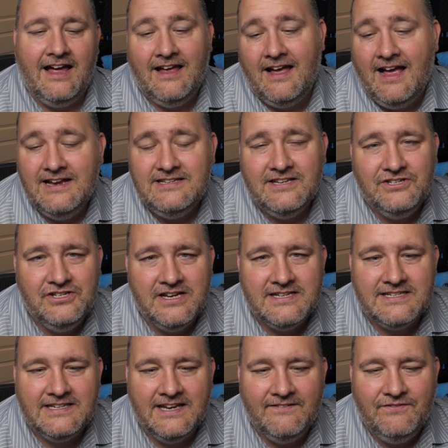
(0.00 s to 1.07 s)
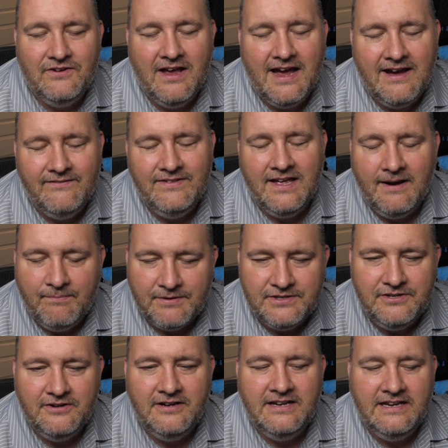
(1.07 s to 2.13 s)
I suggest, if you have the
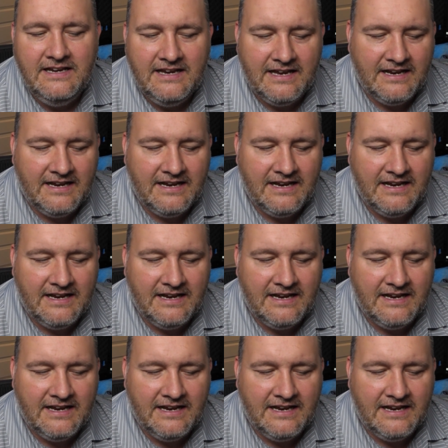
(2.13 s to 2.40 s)
opportunity,